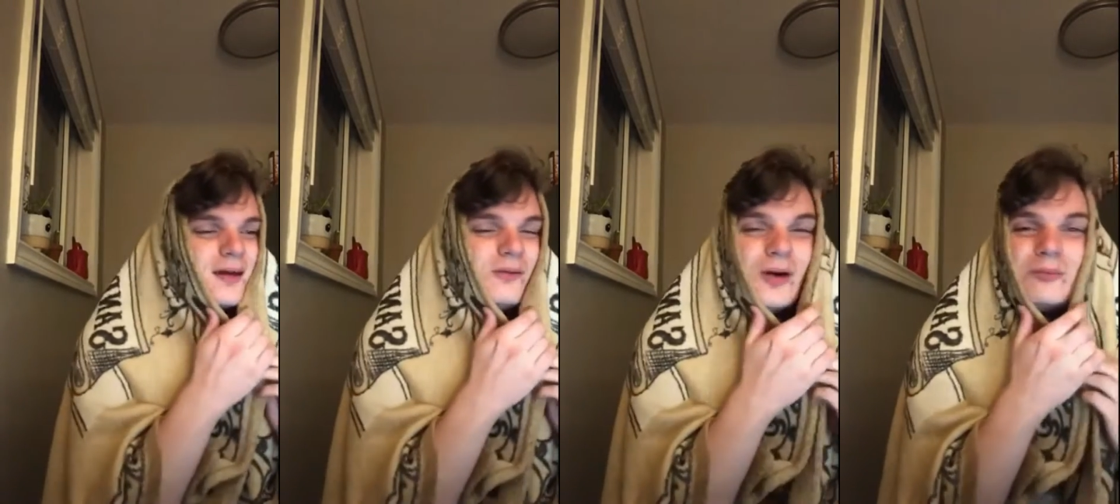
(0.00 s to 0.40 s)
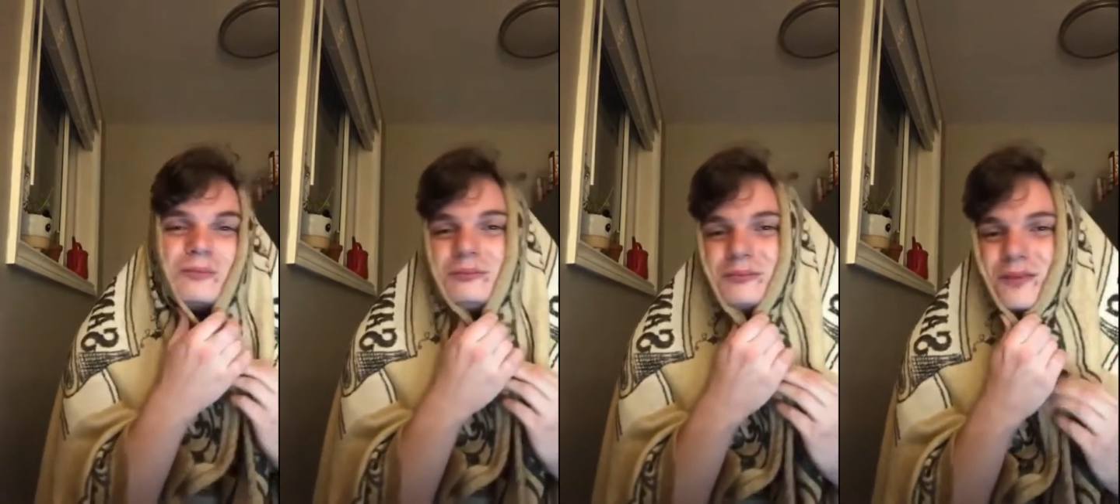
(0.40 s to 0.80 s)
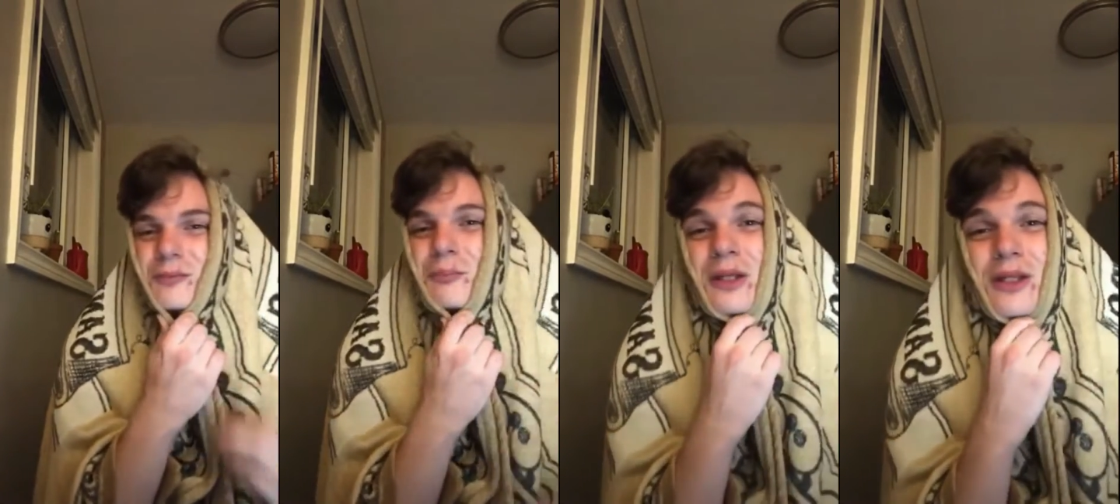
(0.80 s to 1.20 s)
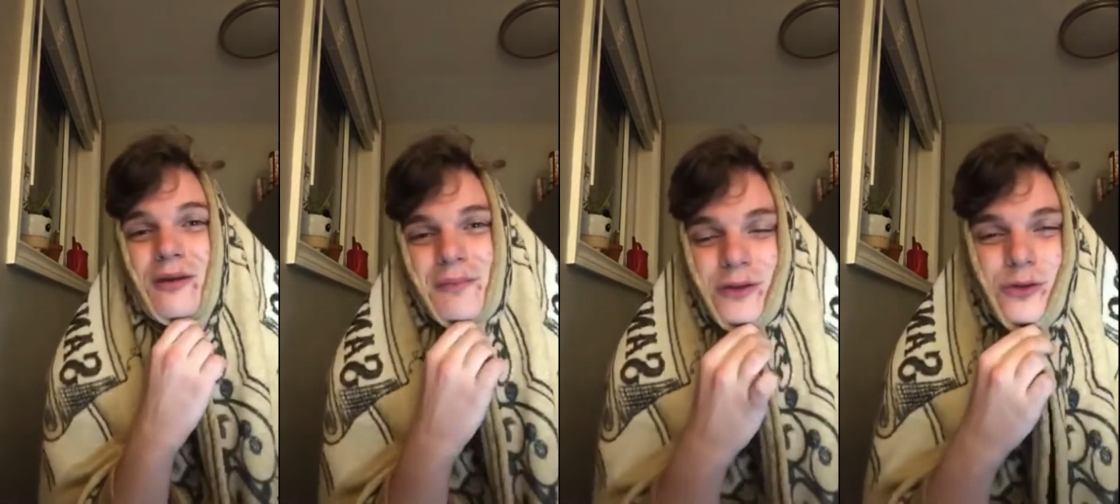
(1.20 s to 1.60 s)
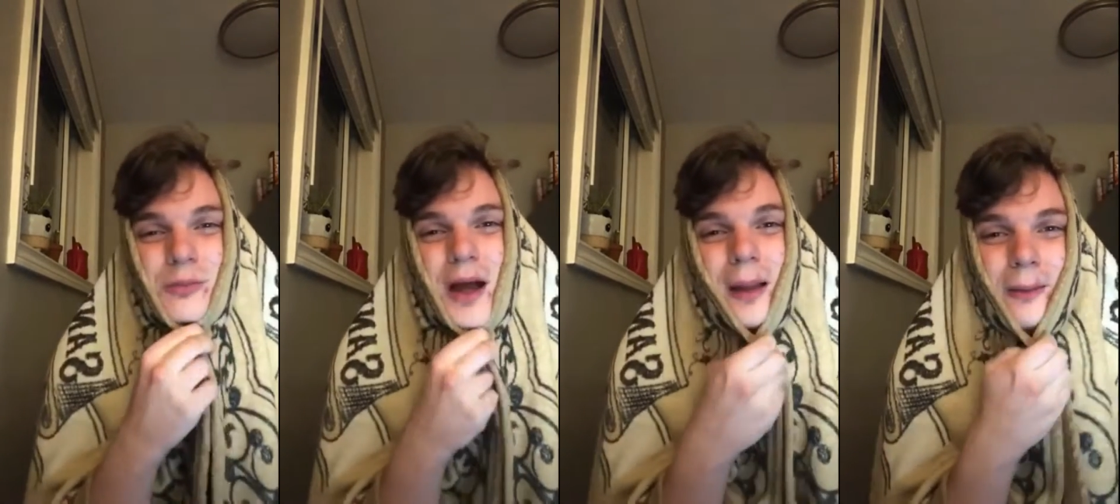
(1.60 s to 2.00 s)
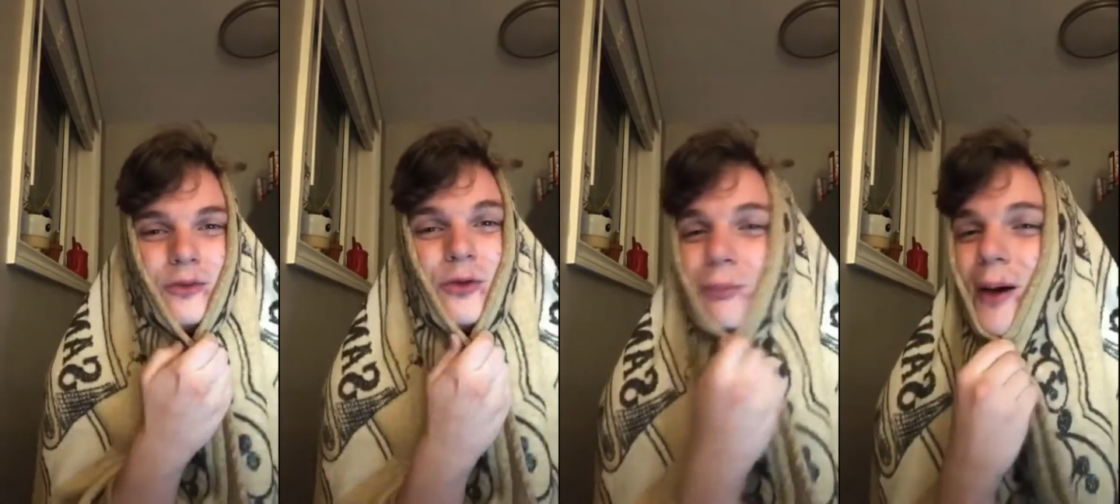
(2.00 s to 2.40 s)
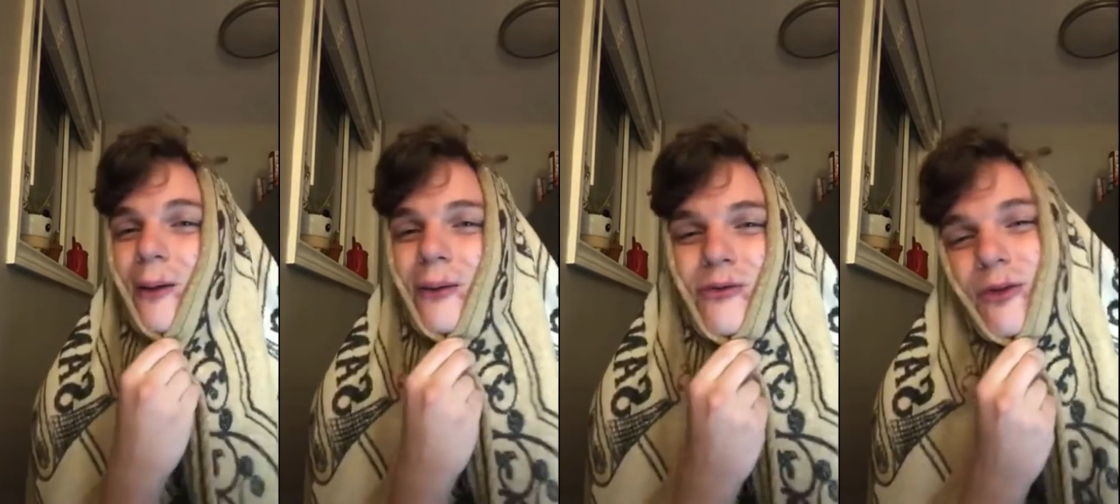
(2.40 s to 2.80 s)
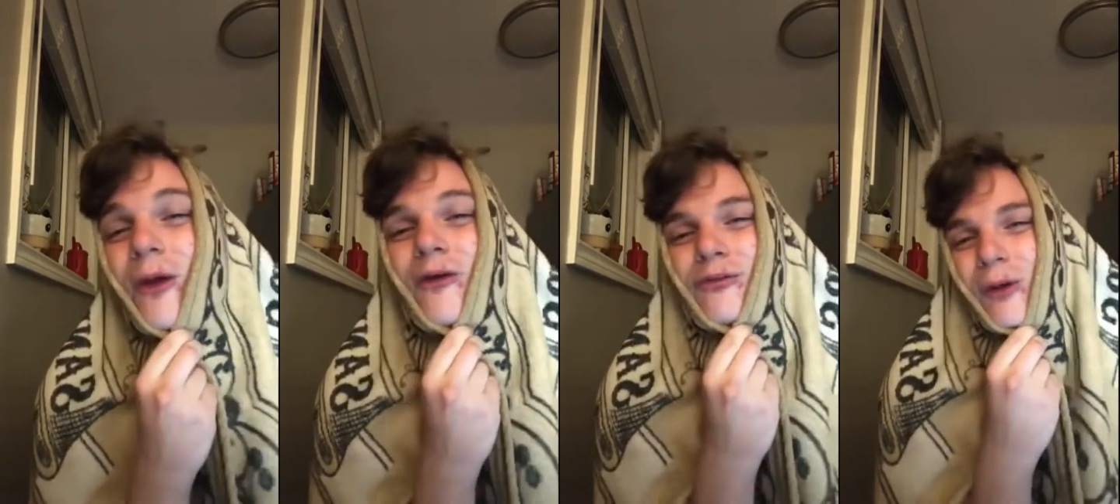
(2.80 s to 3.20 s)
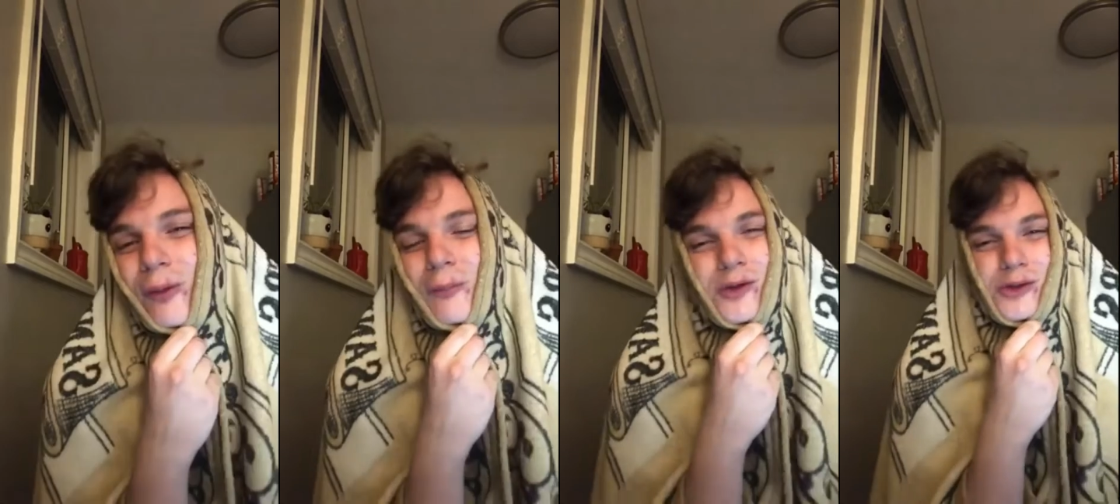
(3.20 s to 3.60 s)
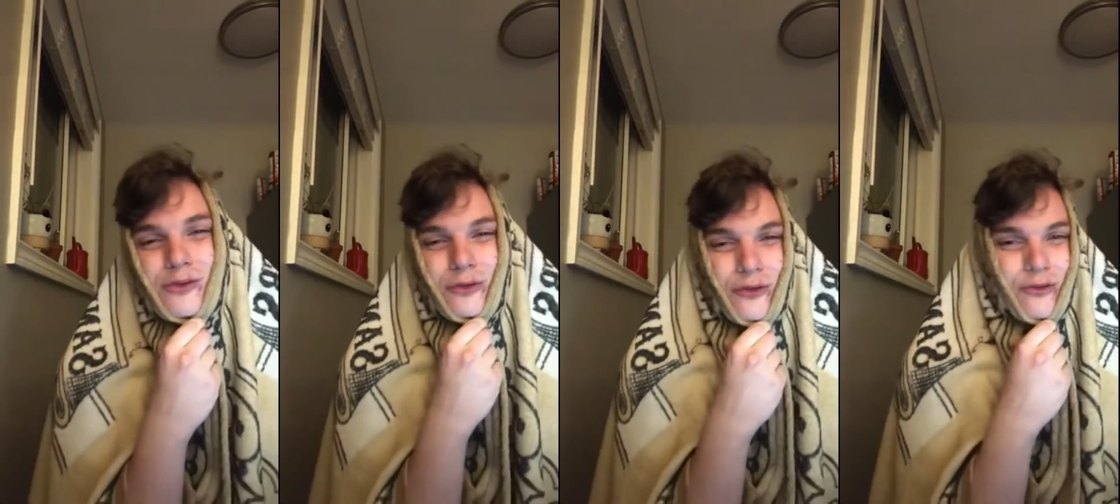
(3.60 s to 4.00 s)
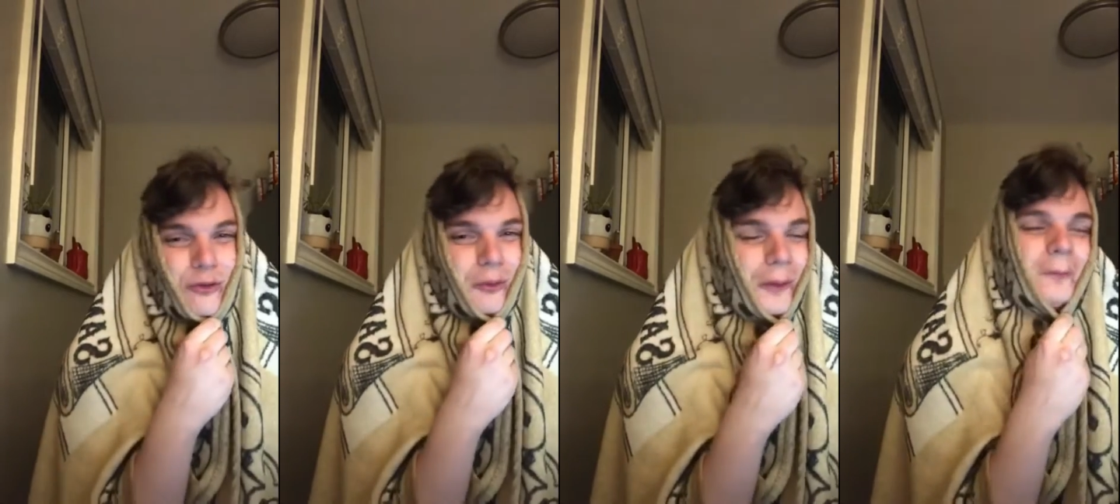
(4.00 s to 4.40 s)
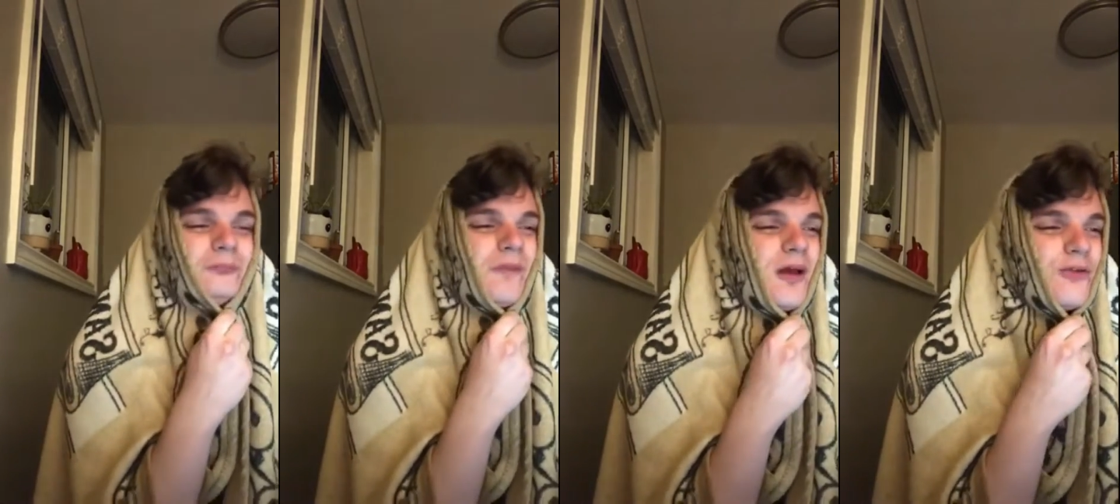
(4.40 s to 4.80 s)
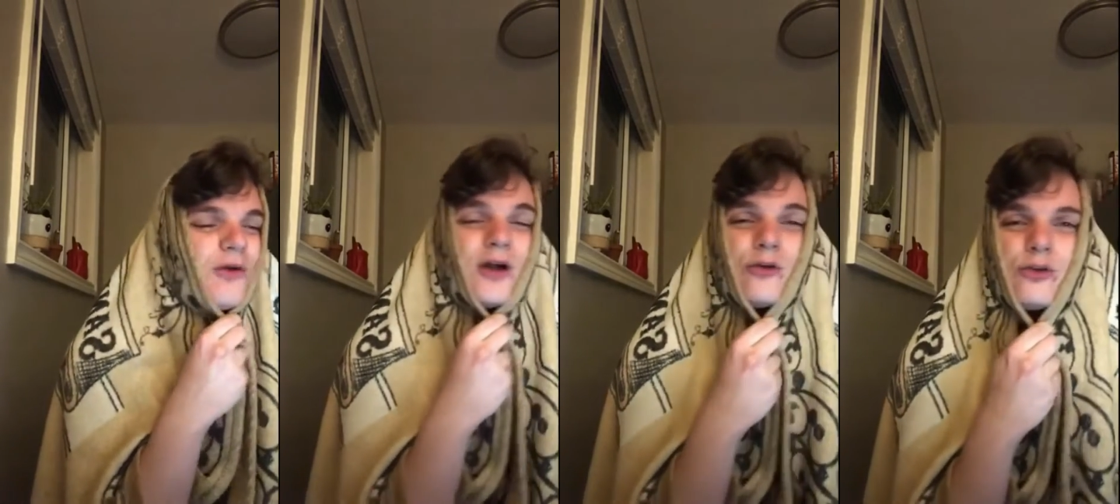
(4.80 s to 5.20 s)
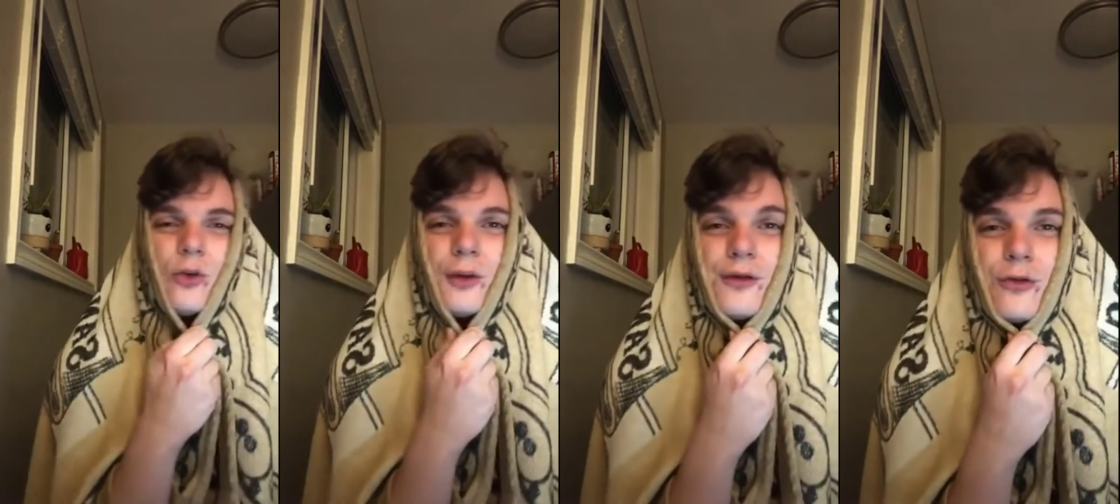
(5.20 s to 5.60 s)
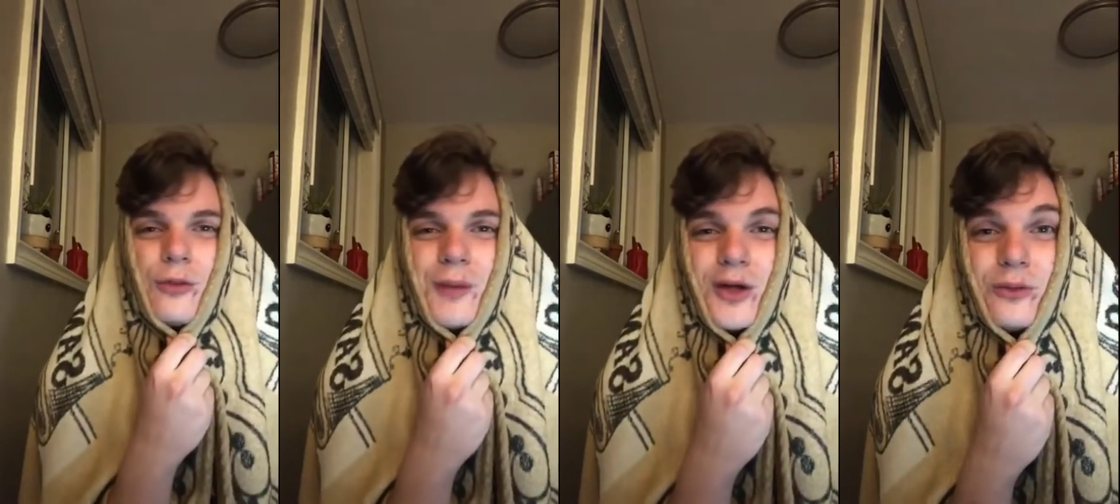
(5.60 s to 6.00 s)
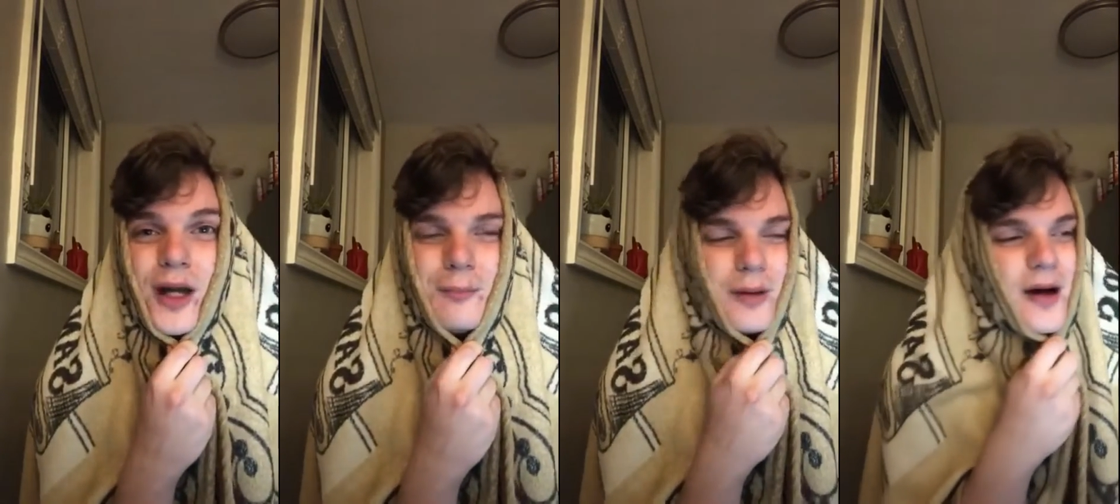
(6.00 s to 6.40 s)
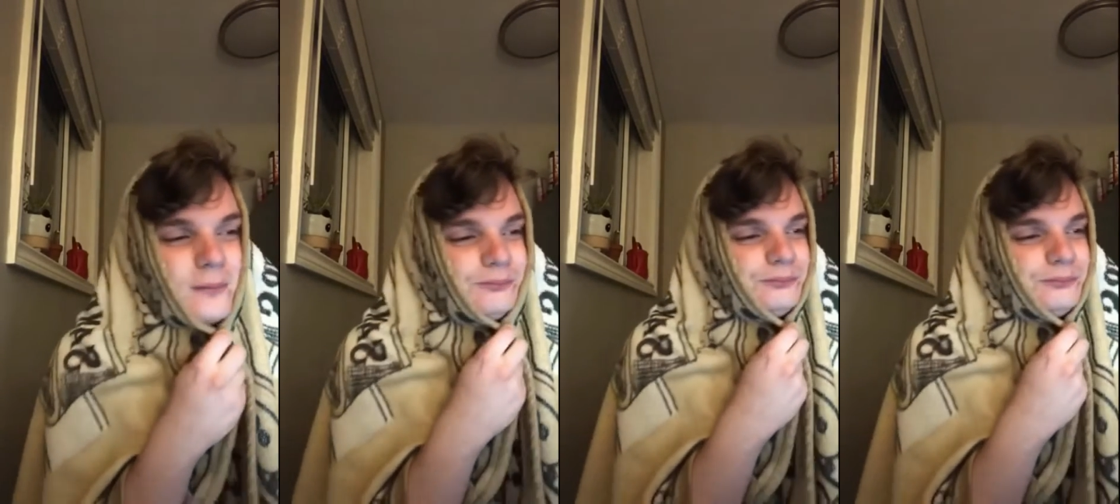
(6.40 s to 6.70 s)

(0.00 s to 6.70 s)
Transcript: Well, to Beam and to my two parents, thank you very much. It's good to see you here. Final story is called My Grandpa.